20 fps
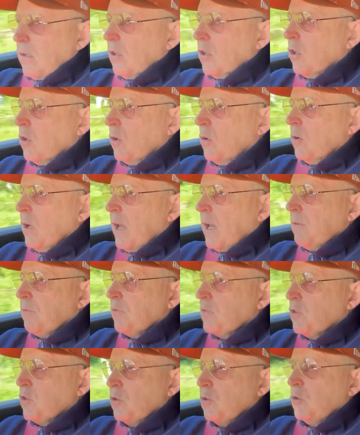you
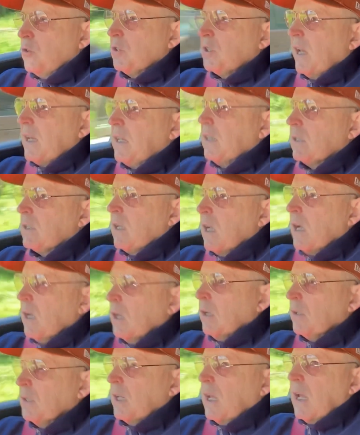have to take it
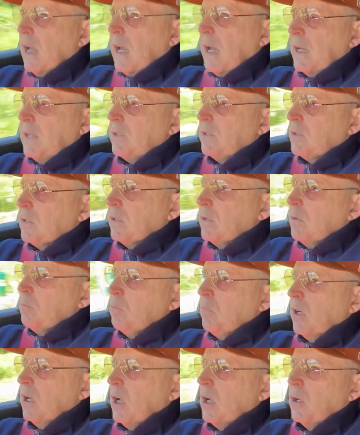down at
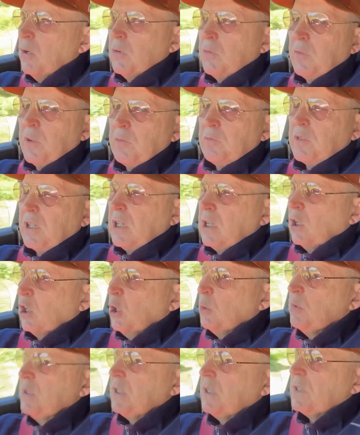below 50
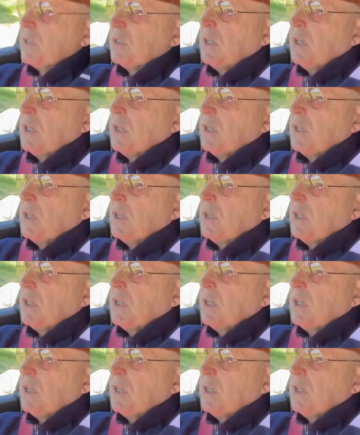kilometers